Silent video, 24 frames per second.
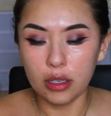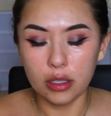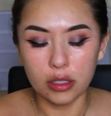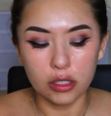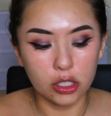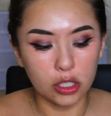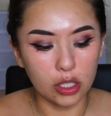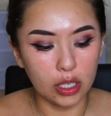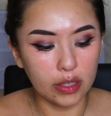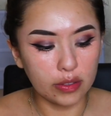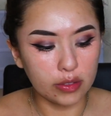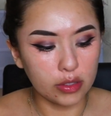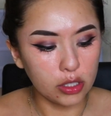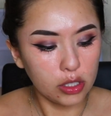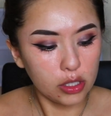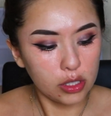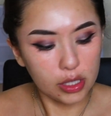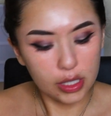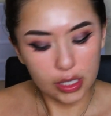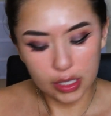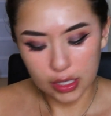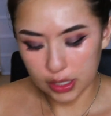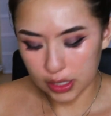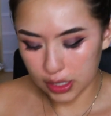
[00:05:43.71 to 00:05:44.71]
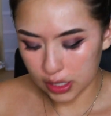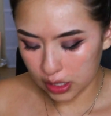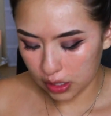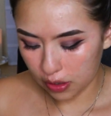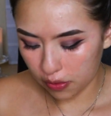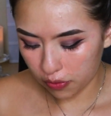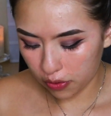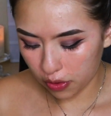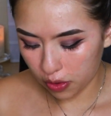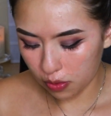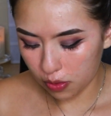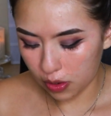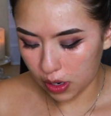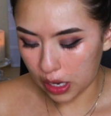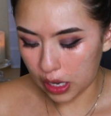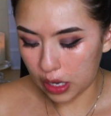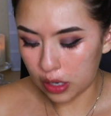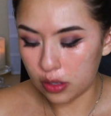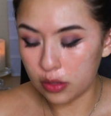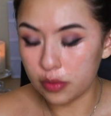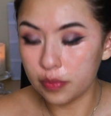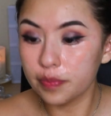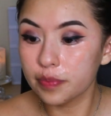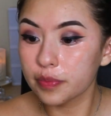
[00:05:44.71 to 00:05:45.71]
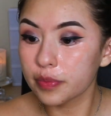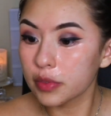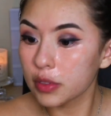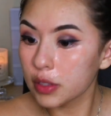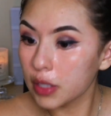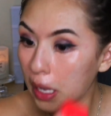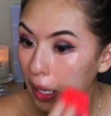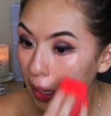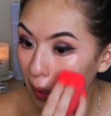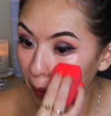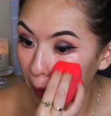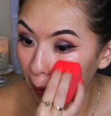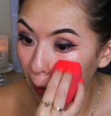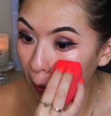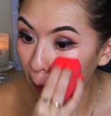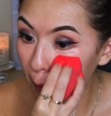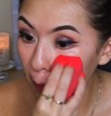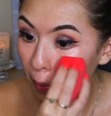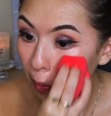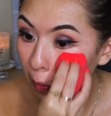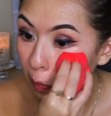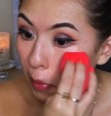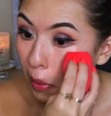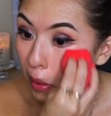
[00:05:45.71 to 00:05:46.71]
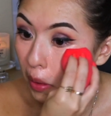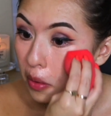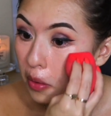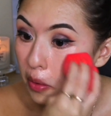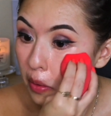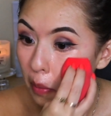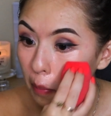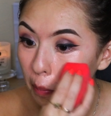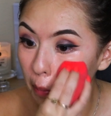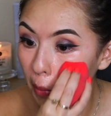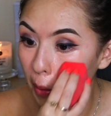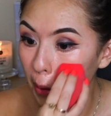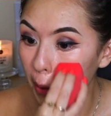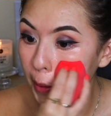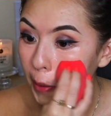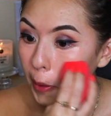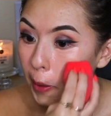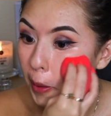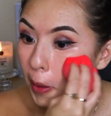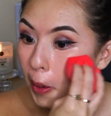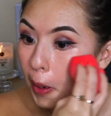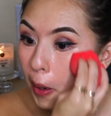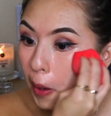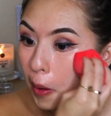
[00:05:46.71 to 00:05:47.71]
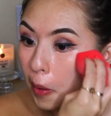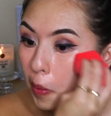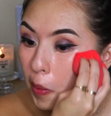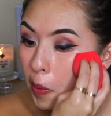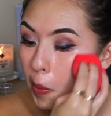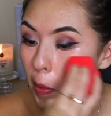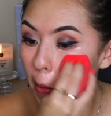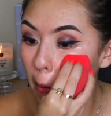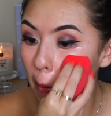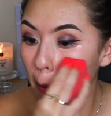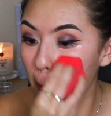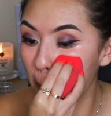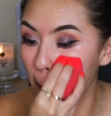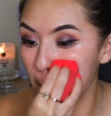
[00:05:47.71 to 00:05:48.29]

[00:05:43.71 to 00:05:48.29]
So after you let it sit for a while, take a damp sponge and blend it out.